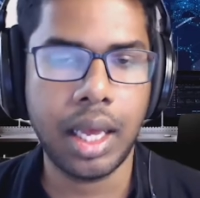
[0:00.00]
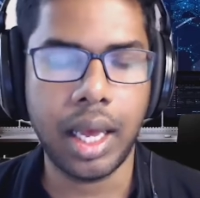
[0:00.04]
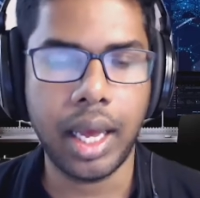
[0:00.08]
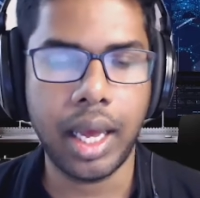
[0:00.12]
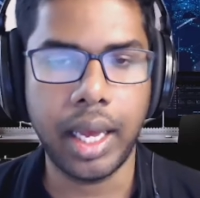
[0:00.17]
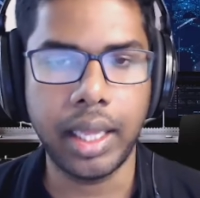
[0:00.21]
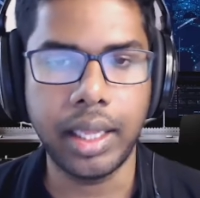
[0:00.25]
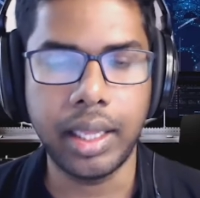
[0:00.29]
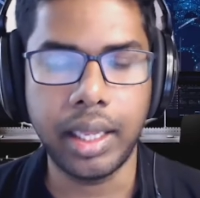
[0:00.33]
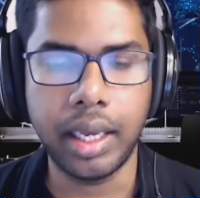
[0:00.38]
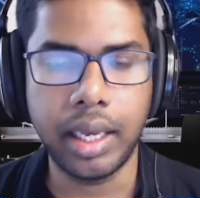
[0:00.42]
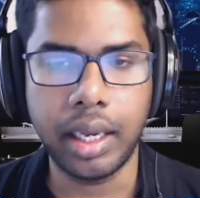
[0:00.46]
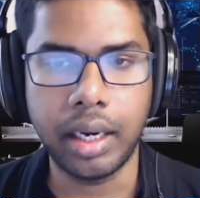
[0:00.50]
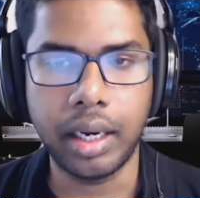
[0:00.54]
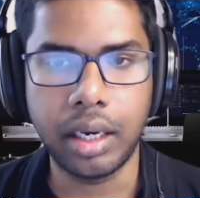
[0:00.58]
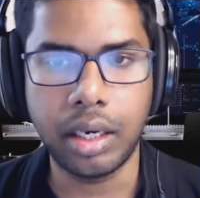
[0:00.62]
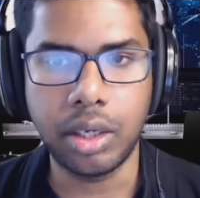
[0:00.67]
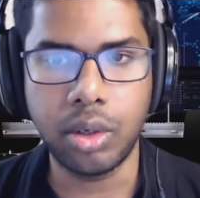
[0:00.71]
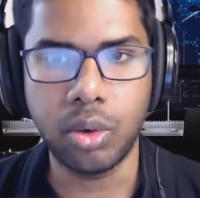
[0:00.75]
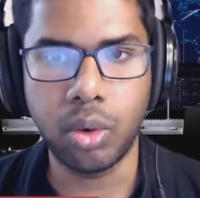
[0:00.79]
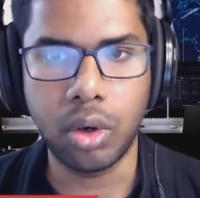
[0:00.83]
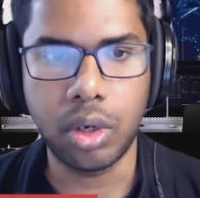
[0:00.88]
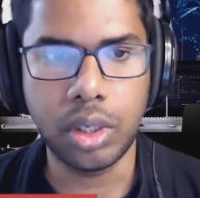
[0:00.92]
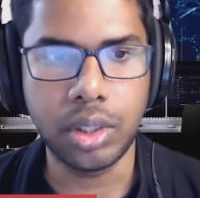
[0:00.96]
And then
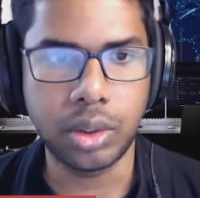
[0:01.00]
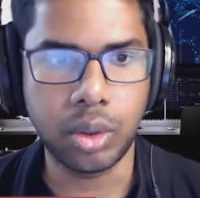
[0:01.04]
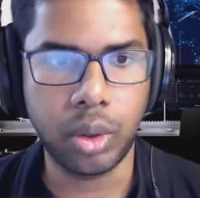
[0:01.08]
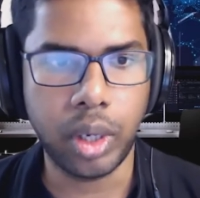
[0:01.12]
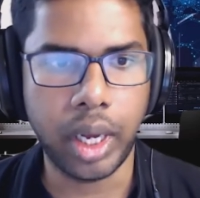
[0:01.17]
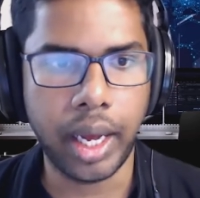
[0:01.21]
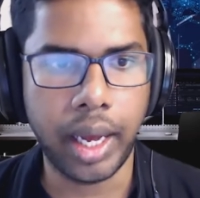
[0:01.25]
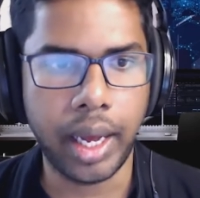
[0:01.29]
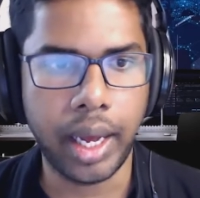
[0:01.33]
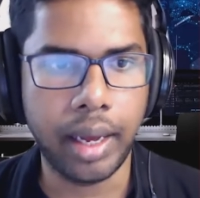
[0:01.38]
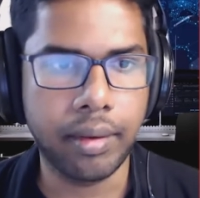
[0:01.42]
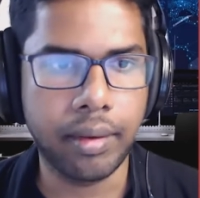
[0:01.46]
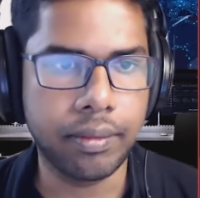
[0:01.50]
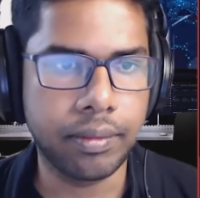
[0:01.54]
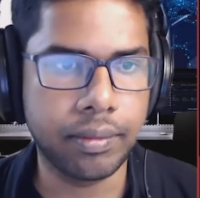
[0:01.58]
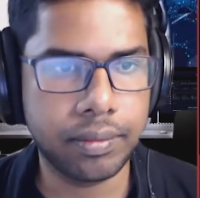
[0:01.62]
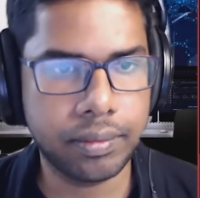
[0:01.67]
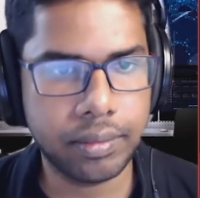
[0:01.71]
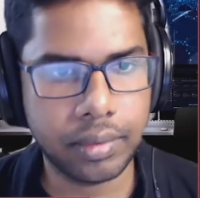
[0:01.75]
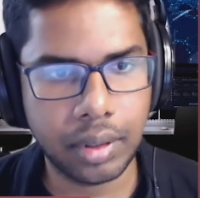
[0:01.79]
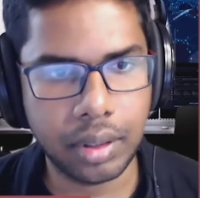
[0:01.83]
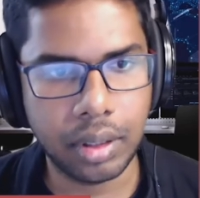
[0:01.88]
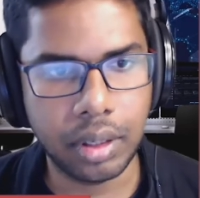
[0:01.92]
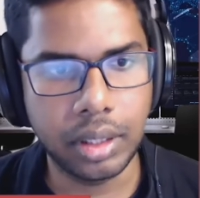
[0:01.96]
you also have
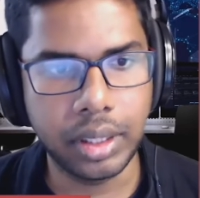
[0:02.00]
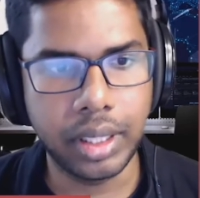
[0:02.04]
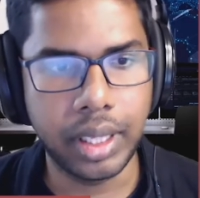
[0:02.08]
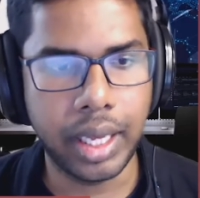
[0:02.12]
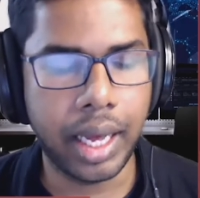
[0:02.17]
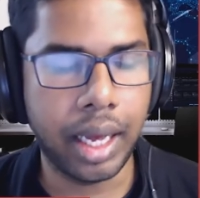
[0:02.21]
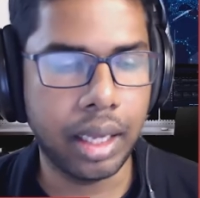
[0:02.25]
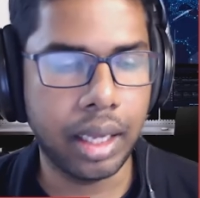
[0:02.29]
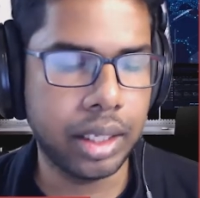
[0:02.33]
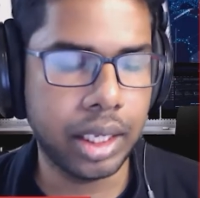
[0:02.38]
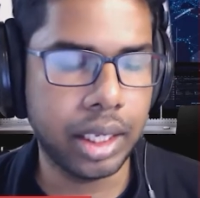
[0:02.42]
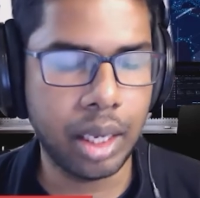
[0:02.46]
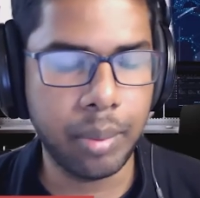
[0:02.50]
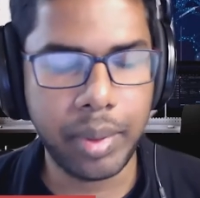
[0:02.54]
the